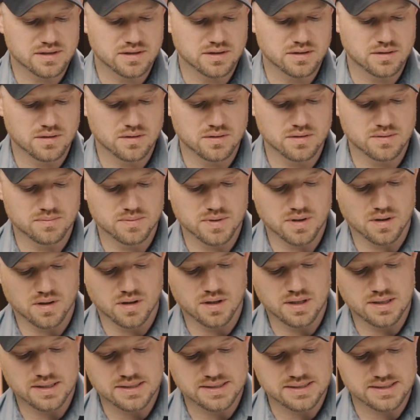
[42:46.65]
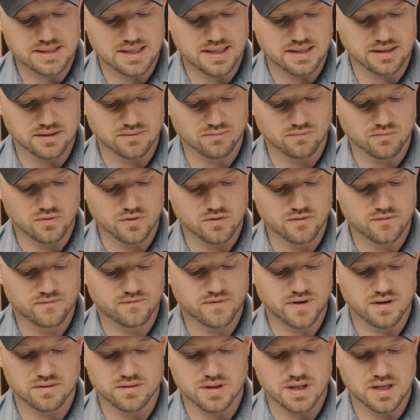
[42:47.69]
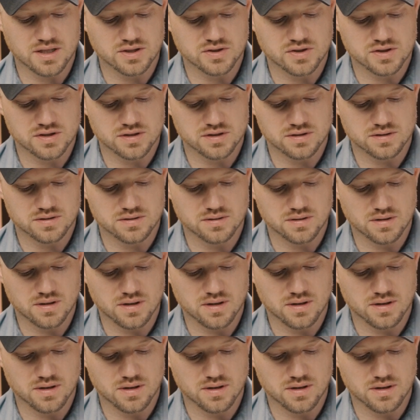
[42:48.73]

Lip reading: to be honest, like roof, foundation,